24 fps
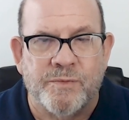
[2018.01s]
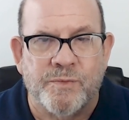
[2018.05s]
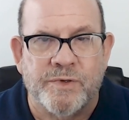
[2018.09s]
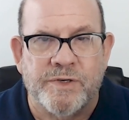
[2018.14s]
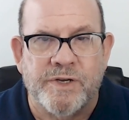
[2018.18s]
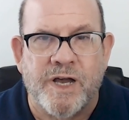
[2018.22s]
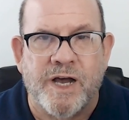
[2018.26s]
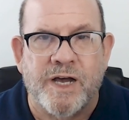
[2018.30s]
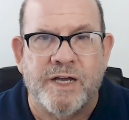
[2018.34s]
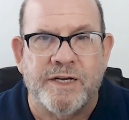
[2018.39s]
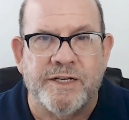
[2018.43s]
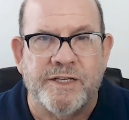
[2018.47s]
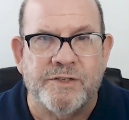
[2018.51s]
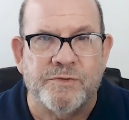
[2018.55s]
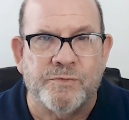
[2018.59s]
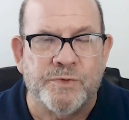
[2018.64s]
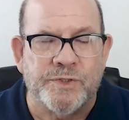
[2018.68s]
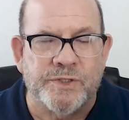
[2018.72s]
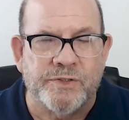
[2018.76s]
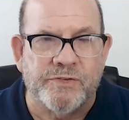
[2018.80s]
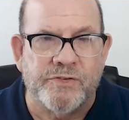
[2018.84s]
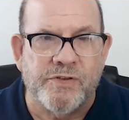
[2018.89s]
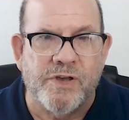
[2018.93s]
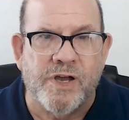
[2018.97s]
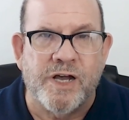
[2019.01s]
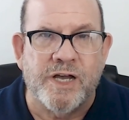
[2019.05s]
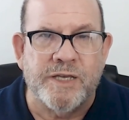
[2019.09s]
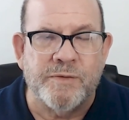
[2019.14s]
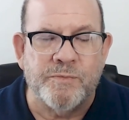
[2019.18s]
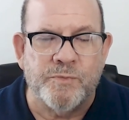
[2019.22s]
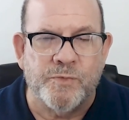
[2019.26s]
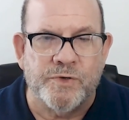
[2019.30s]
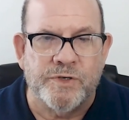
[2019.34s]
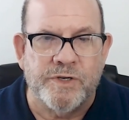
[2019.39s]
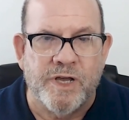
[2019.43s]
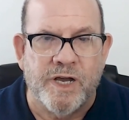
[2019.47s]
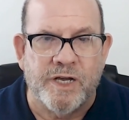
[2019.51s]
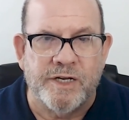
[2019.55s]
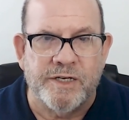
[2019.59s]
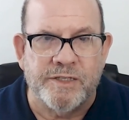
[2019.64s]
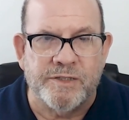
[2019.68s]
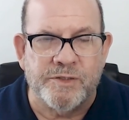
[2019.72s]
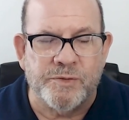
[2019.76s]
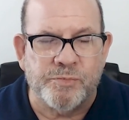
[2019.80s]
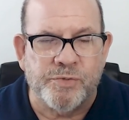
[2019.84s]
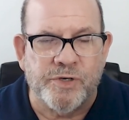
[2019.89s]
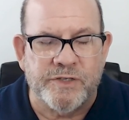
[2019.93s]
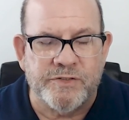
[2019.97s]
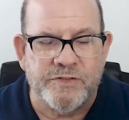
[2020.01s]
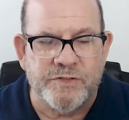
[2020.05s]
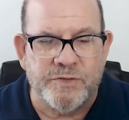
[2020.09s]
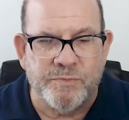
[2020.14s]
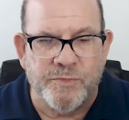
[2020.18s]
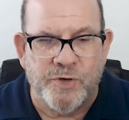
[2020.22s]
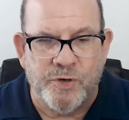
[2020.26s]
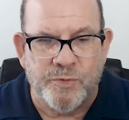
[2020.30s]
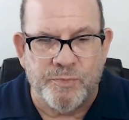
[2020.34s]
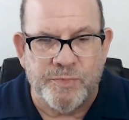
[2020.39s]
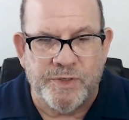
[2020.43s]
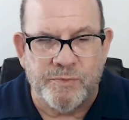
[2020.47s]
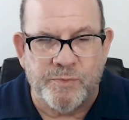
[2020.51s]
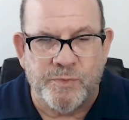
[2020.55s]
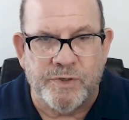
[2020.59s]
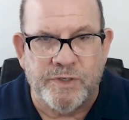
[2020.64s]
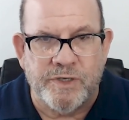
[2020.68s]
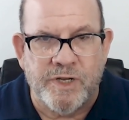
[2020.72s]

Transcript: We're not in real time. We're not in the present moment.